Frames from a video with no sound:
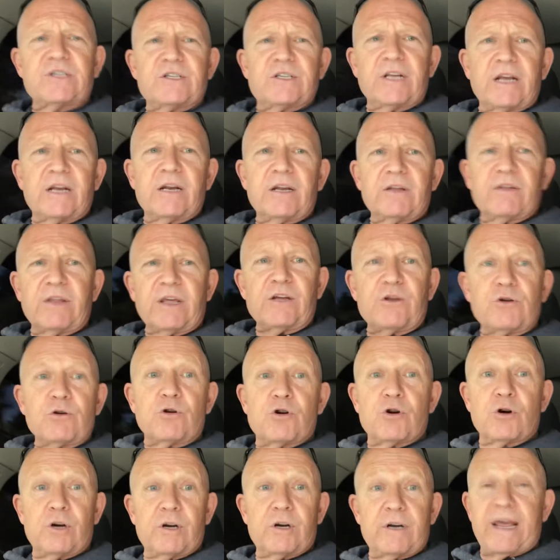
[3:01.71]
that you
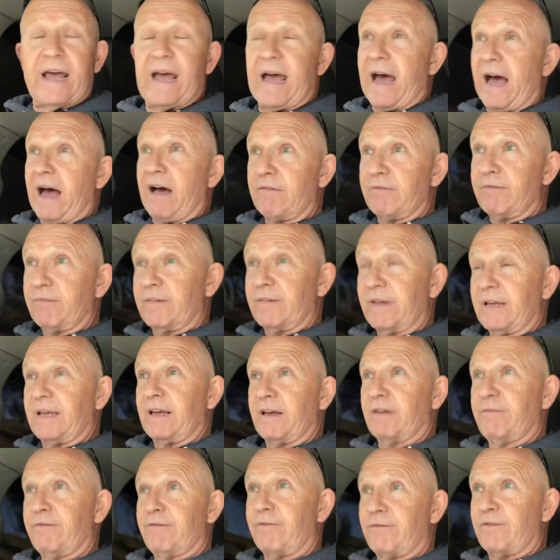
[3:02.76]
could have
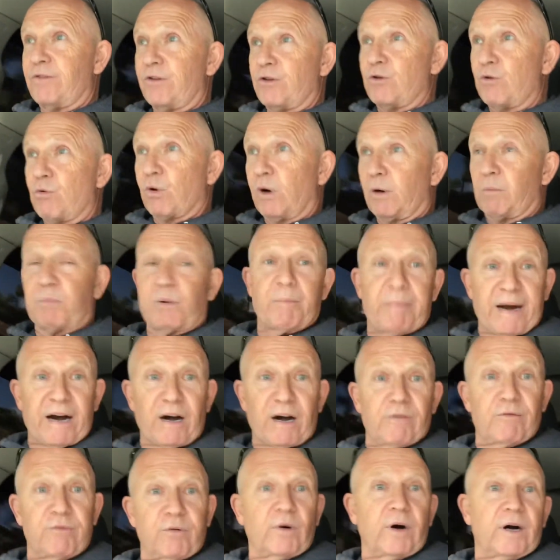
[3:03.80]
if you weren't
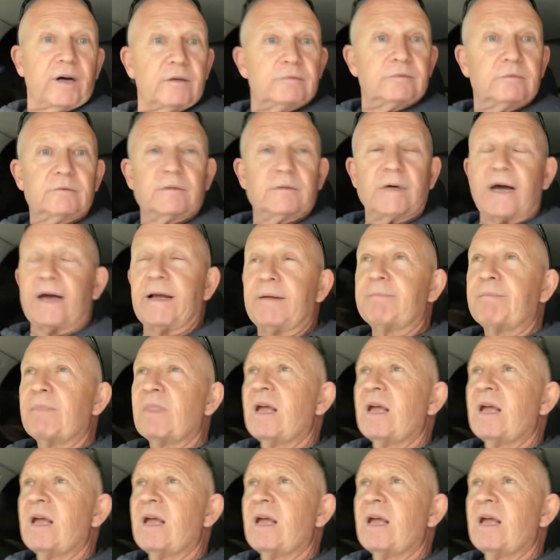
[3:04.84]
prepared for it, right?